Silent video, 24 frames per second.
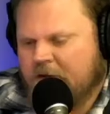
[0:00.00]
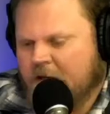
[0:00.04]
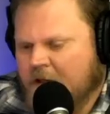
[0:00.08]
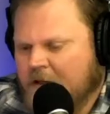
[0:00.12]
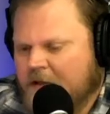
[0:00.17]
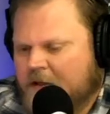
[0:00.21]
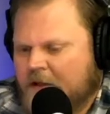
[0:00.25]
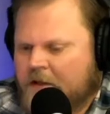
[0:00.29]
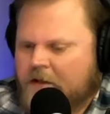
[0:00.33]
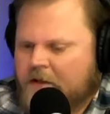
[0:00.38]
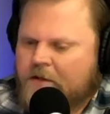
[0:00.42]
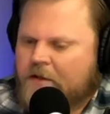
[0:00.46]

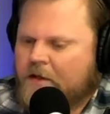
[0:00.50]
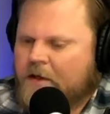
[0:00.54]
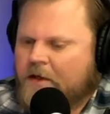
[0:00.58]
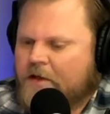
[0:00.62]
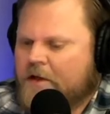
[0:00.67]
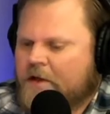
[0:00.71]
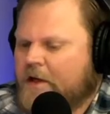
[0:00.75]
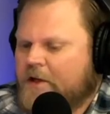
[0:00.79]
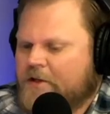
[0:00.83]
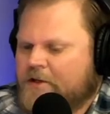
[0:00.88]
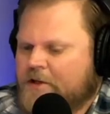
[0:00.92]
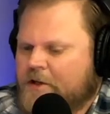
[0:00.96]
to
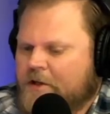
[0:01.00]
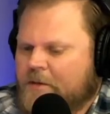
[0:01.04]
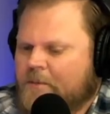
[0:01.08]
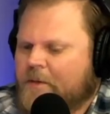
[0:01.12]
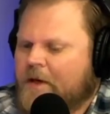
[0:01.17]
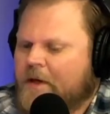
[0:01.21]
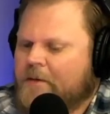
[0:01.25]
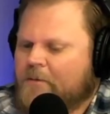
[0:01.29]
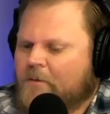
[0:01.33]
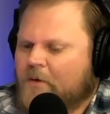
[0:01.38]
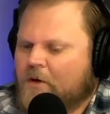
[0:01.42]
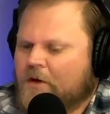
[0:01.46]
I, I should have
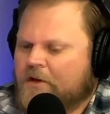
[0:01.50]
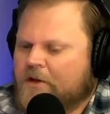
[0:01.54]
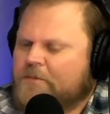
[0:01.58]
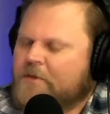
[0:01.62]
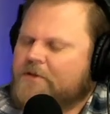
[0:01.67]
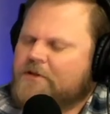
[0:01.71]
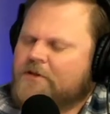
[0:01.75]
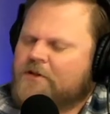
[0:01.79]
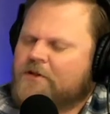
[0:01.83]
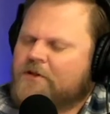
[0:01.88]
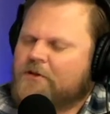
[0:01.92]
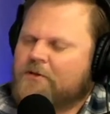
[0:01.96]
made it more
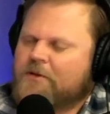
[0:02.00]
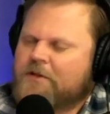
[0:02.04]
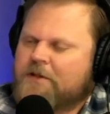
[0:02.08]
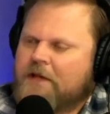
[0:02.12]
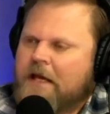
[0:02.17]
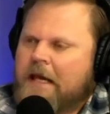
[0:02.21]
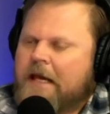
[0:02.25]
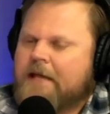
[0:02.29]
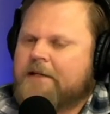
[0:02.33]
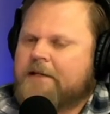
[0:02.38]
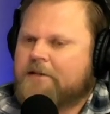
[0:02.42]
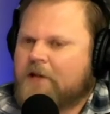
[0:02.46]
explicit too is
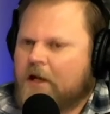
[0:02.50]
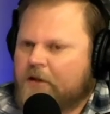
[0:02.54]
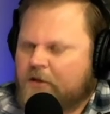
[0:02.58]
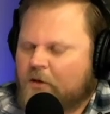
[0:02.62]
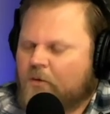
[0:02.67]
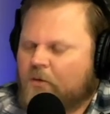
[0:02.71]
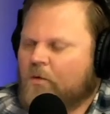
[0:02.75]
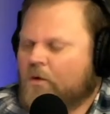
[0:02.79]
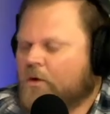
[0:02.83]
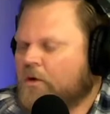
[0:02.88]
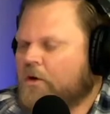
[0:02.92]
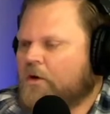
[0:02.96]
he's not the
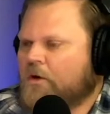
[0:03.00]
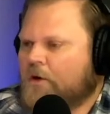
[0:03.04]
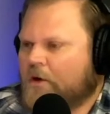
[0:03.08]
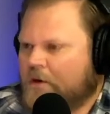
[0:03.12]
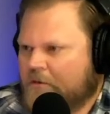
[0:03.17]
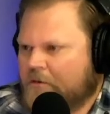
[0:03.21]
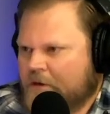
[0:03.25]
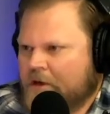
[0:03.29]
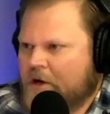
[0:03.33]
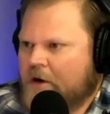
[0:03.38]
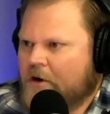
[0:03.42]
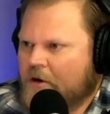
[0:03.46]
ruler of
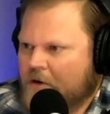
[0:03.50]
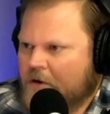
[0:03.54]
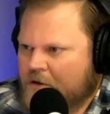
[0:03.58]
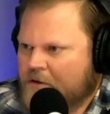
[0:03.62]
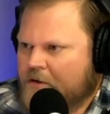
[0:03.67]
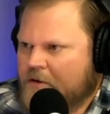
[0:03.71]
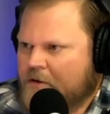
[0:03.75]
the earth.